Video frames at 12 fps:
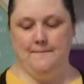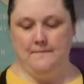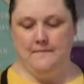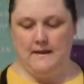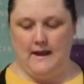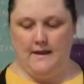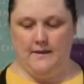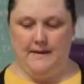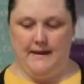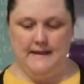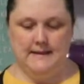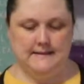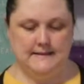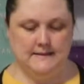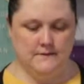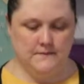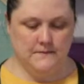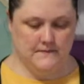other piece,
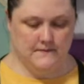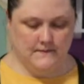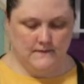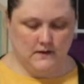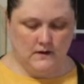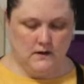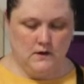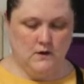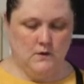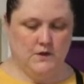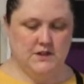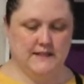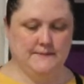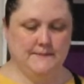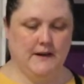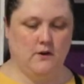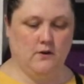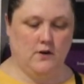which is my
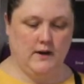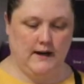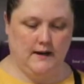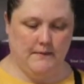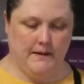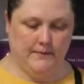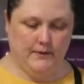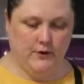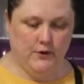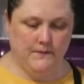blue,